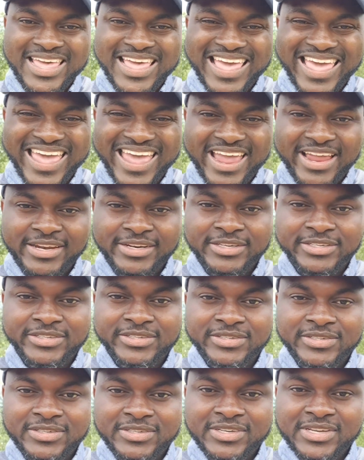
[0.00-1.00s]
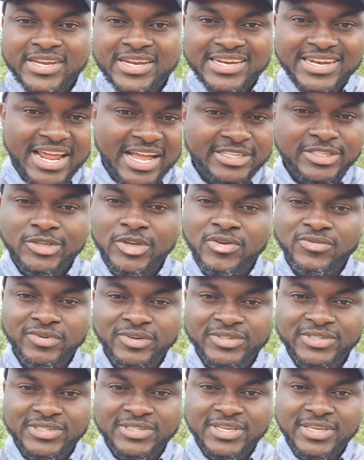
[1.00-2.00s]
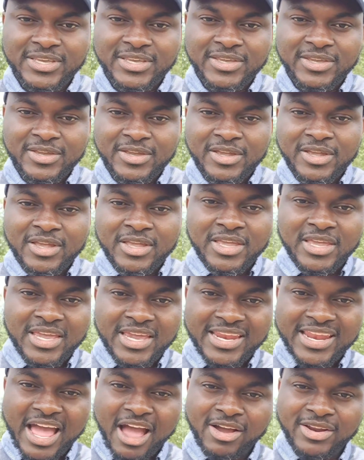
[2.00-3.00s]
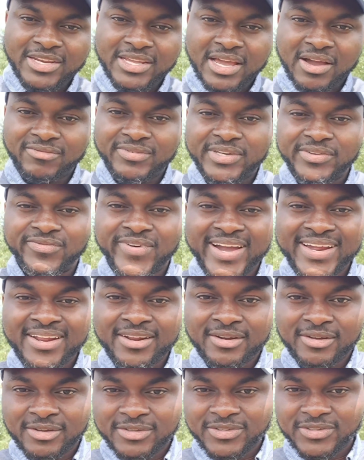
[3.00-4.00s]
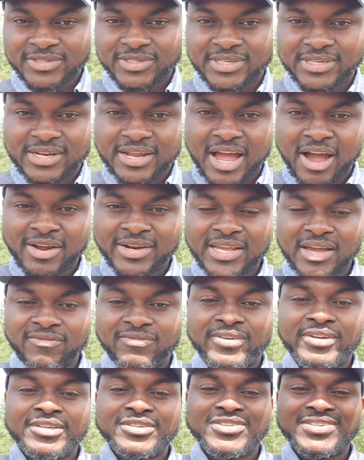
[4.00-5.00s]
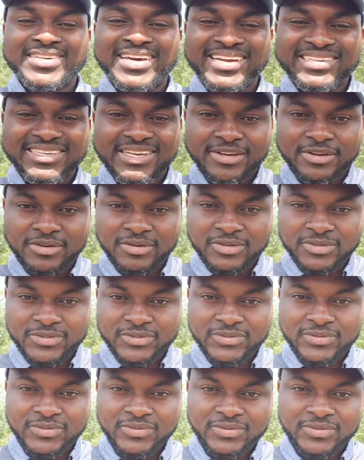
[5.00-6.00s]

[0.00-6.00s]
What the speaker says: And that you even see in how they have divided us, how they have disunited us,